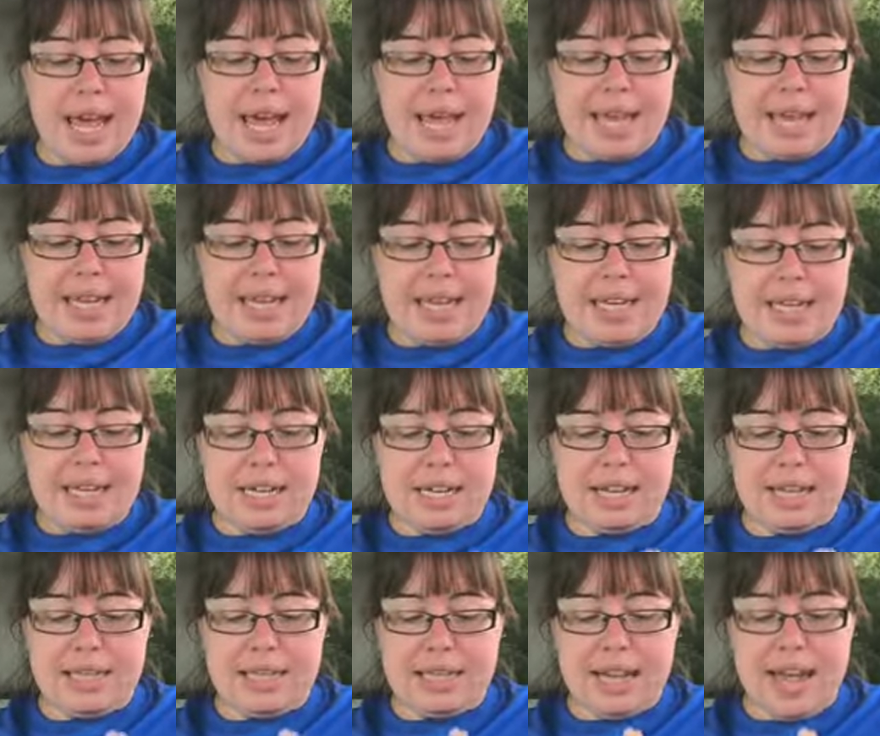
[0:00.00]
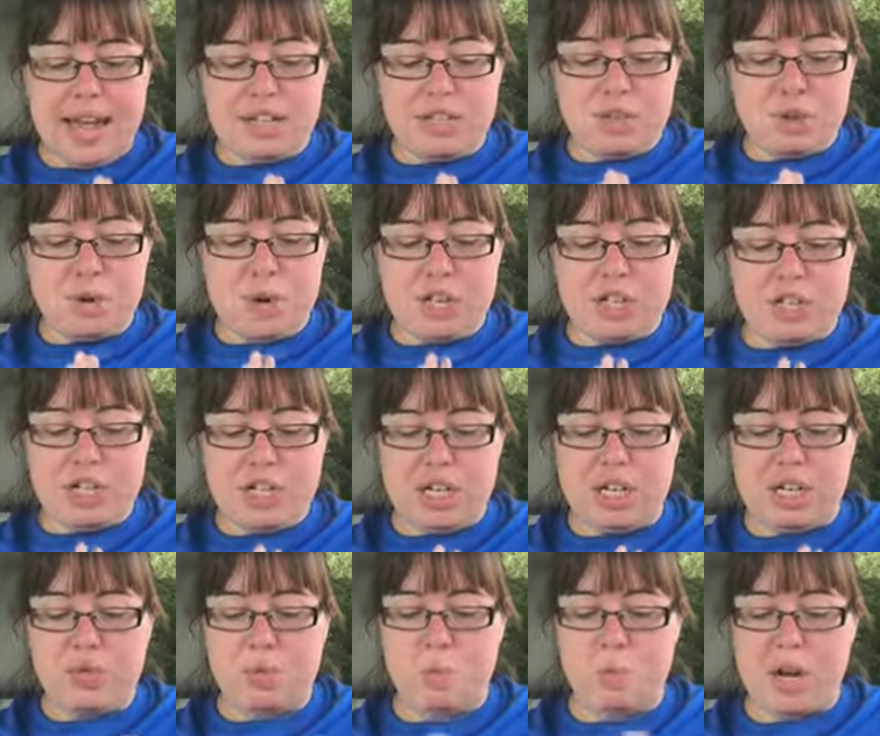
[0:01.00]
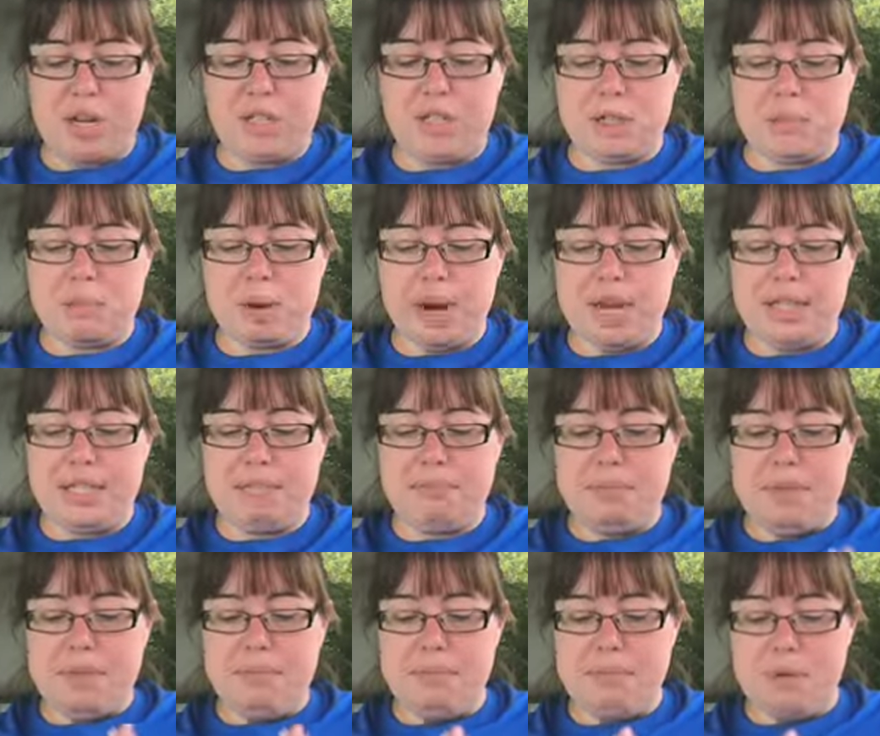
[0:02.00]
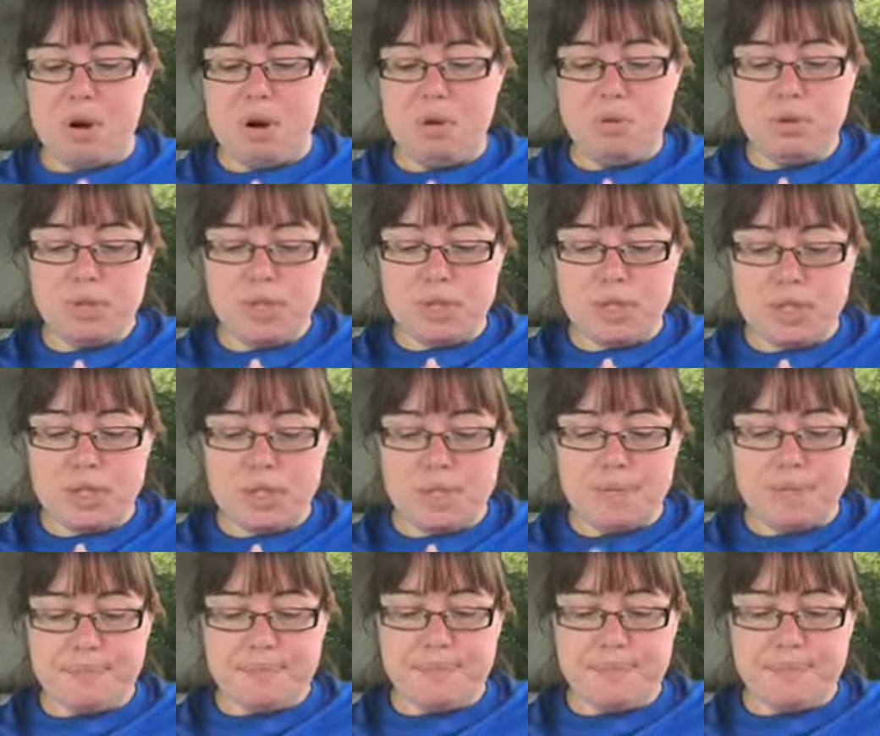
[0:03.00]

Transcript: And the last question is, what surprised me most?